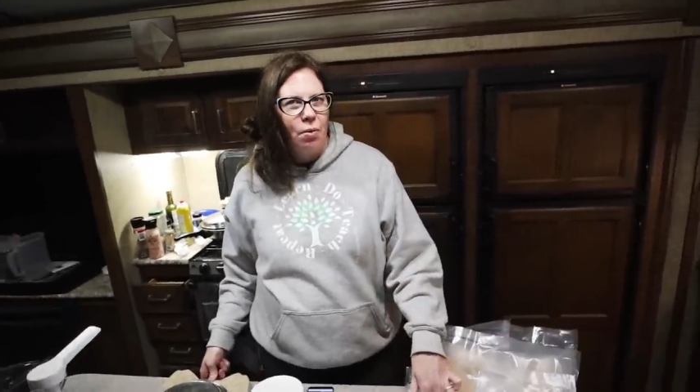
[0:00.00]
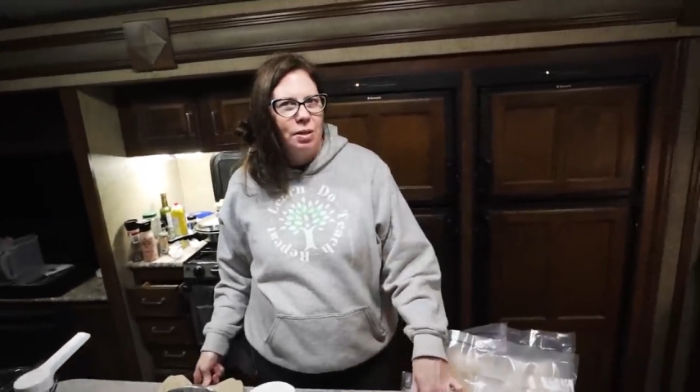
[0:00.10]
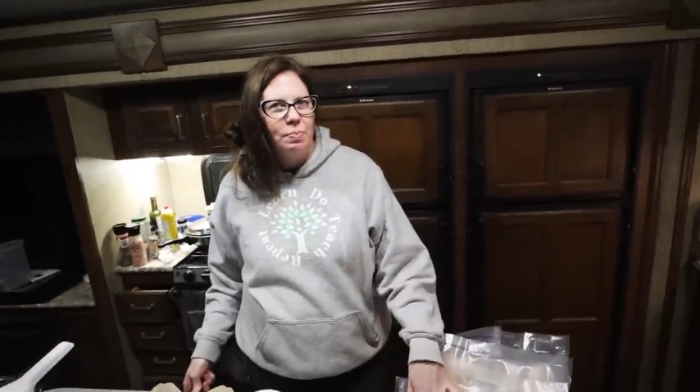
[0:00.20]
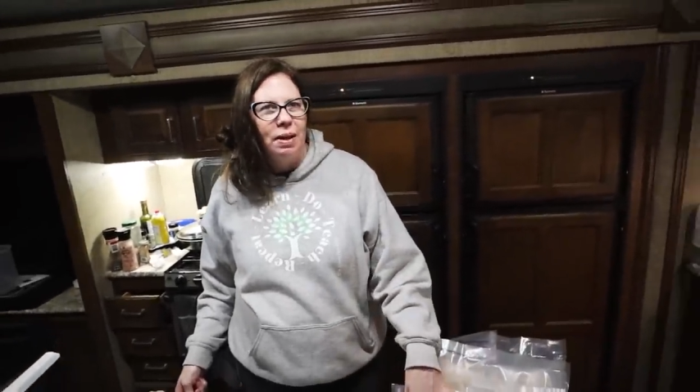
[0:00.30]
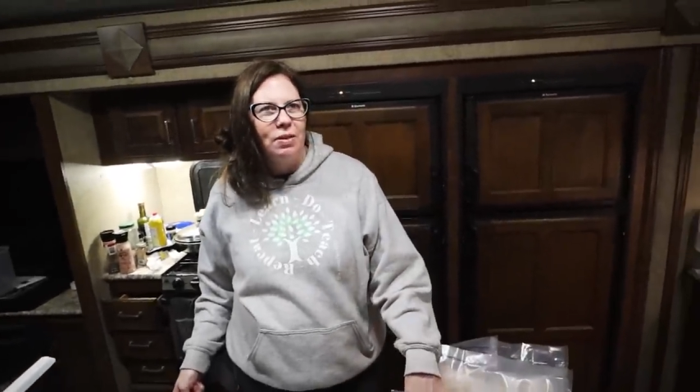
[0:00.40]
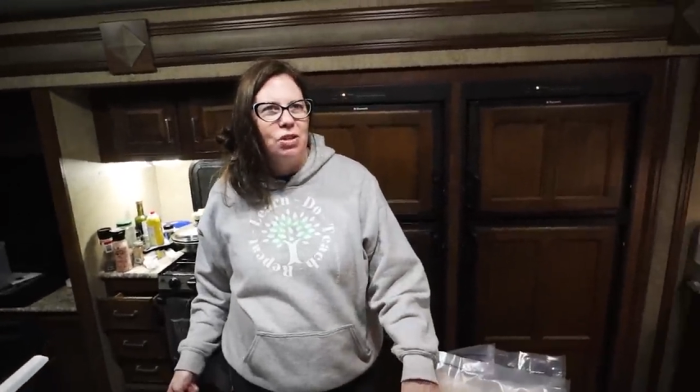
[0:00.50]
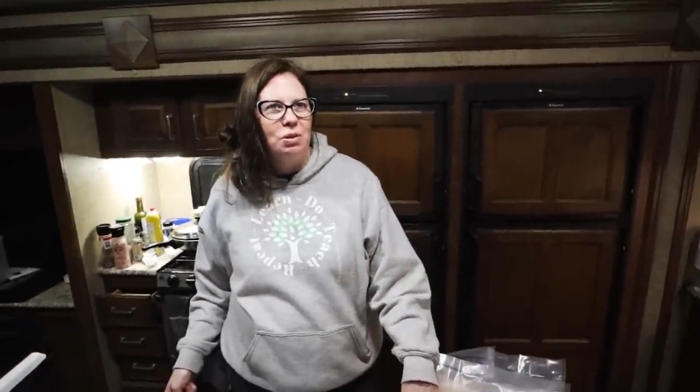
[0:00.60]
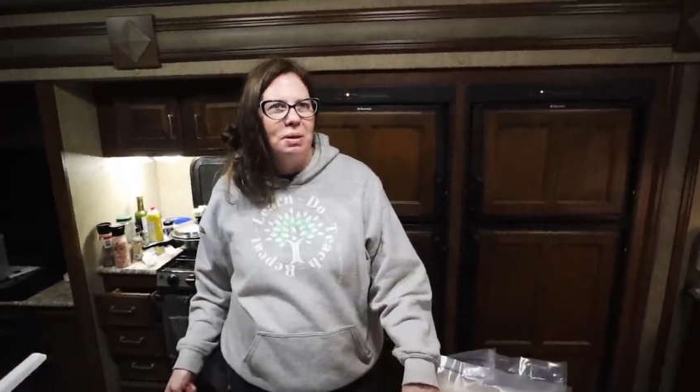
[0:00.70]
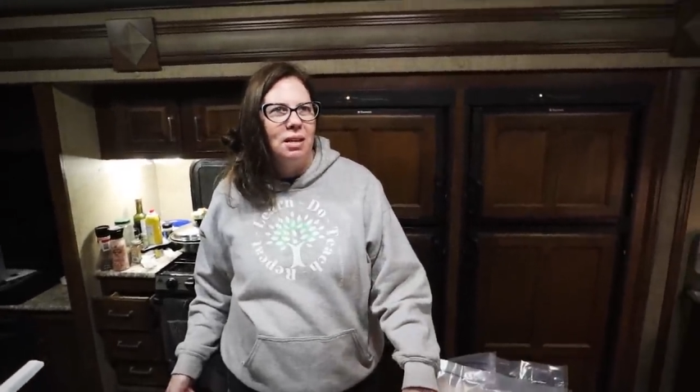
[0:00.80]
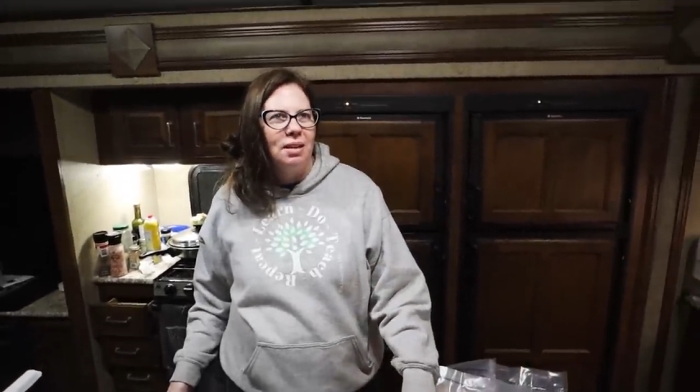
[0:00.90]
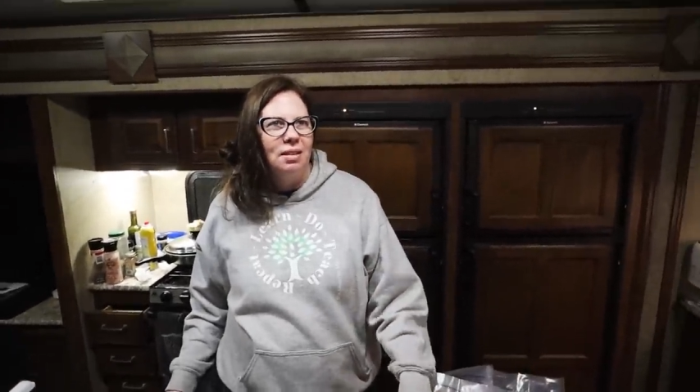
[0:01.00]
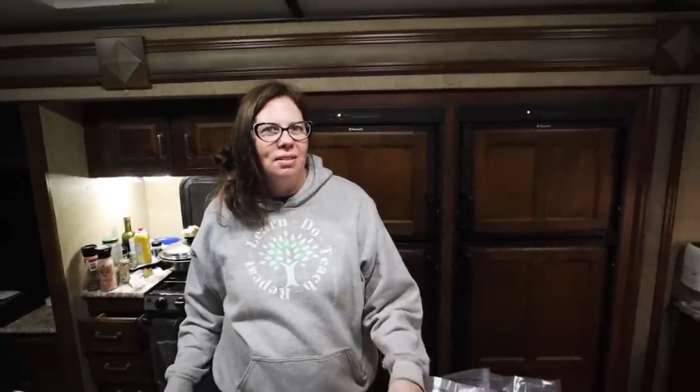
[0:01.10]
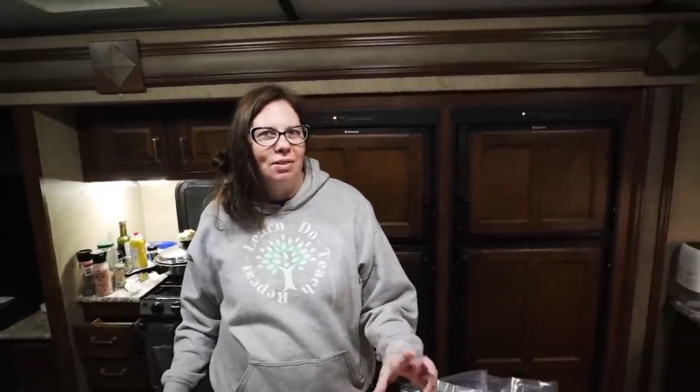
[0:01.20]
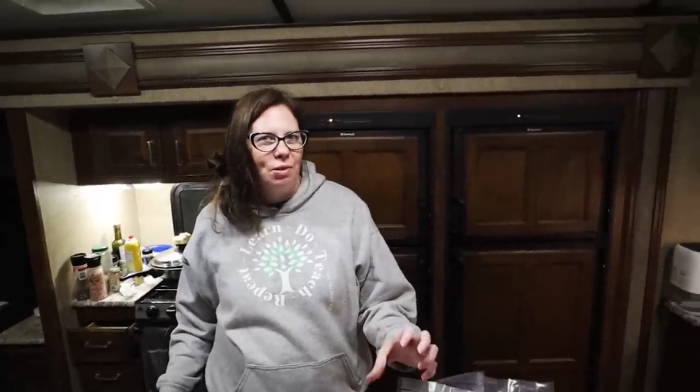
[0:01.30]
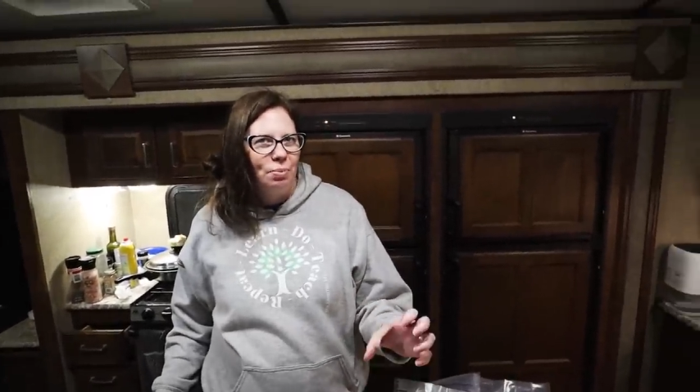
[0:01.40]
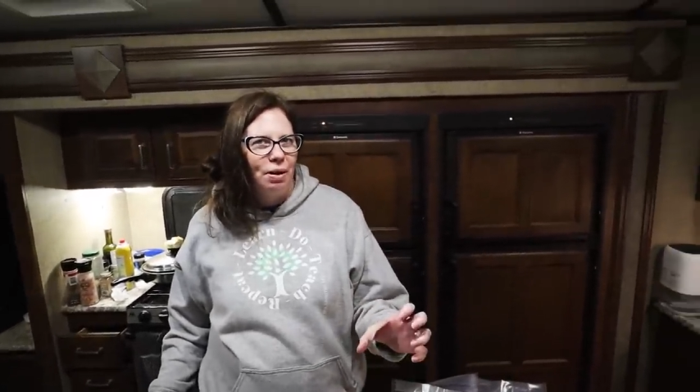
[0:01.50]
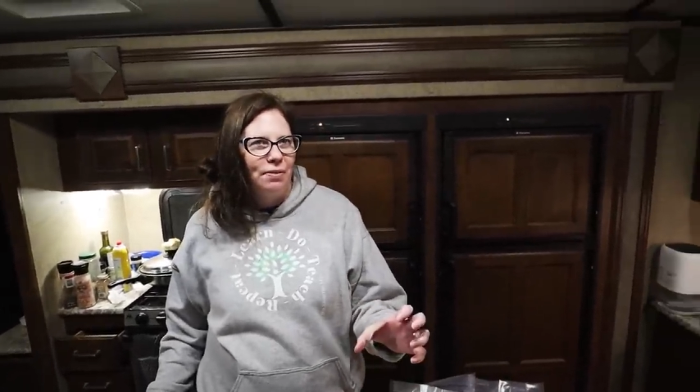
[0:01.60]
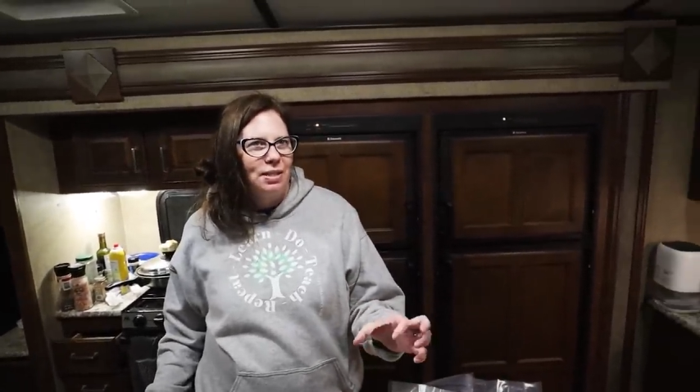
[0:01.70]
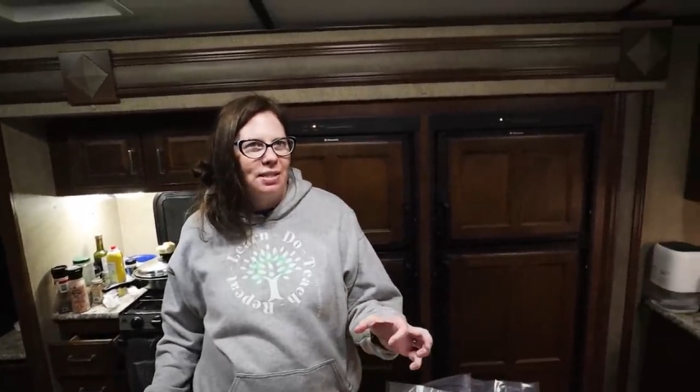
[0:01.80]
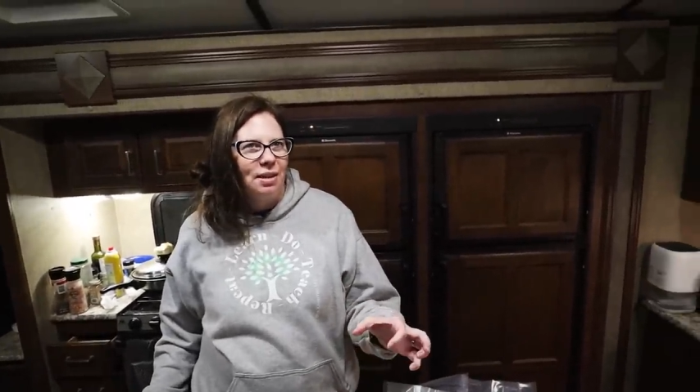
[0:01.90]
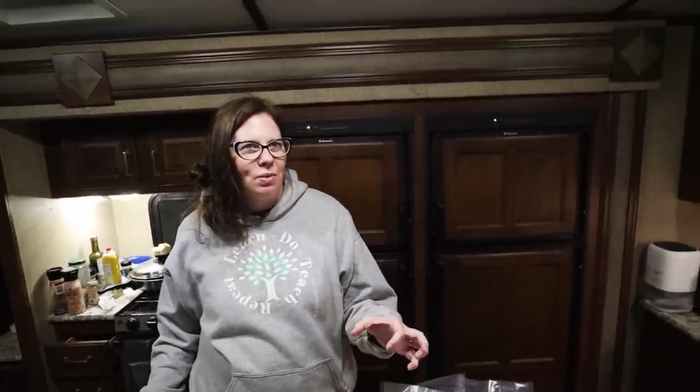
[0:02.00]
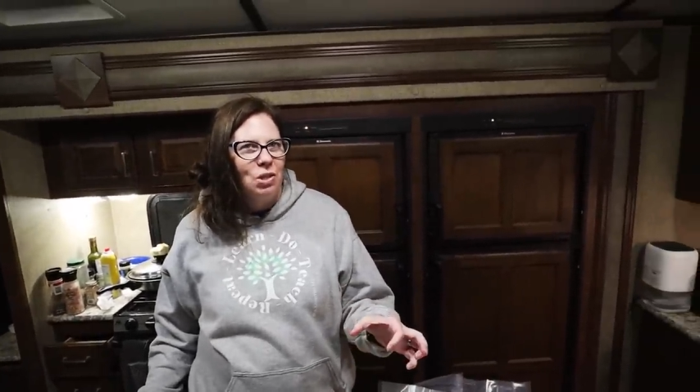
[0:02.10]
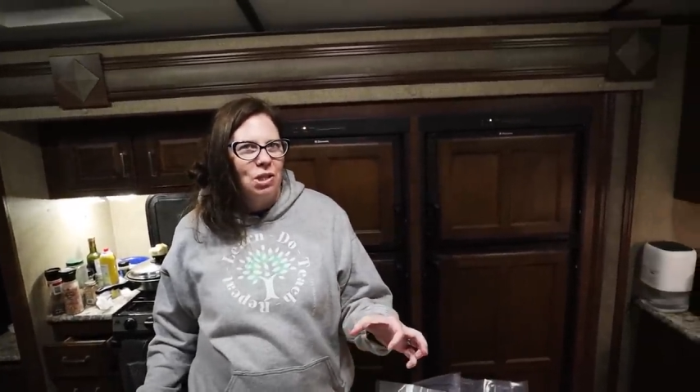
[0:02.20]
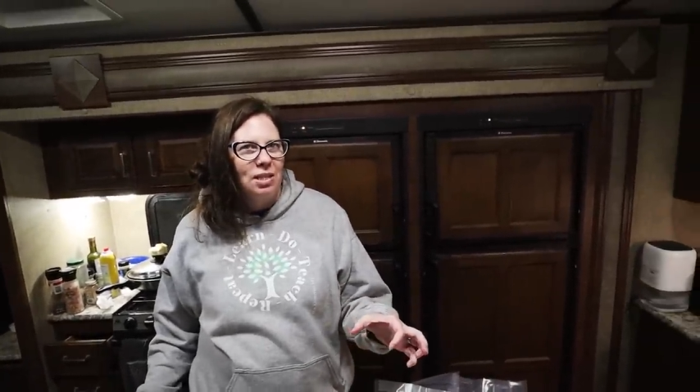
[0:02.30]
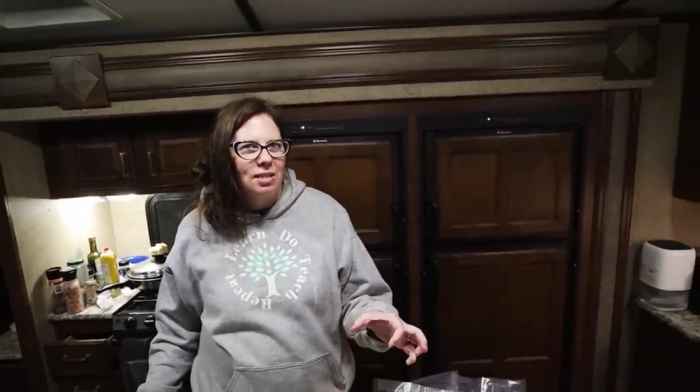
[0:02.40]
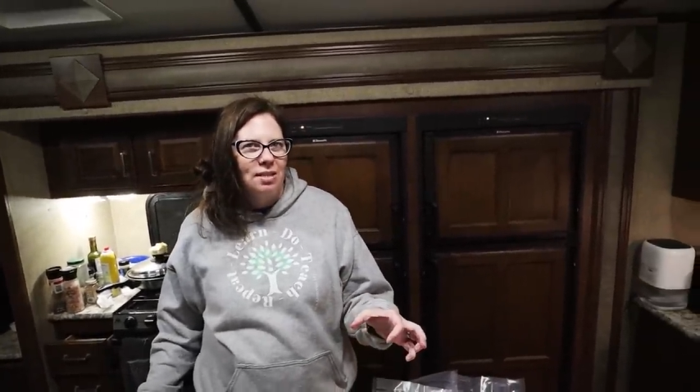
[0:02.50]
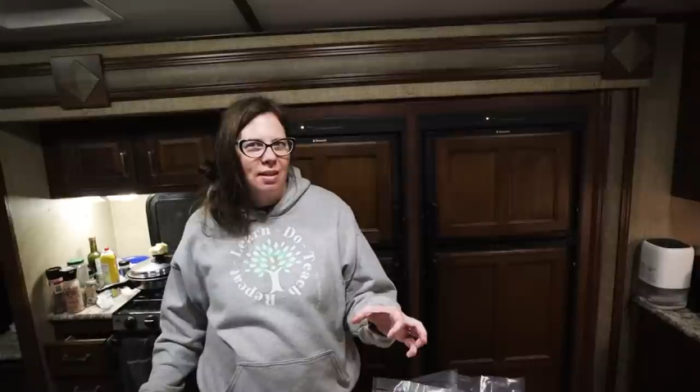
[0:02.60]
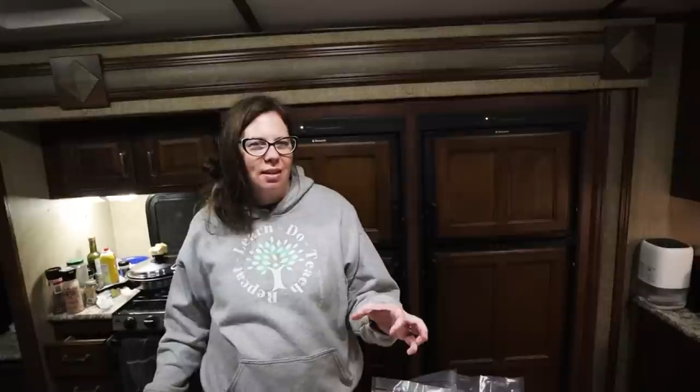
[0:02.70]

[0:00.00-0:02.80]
always buy the Jimmy Dean little breakfast sandwiches.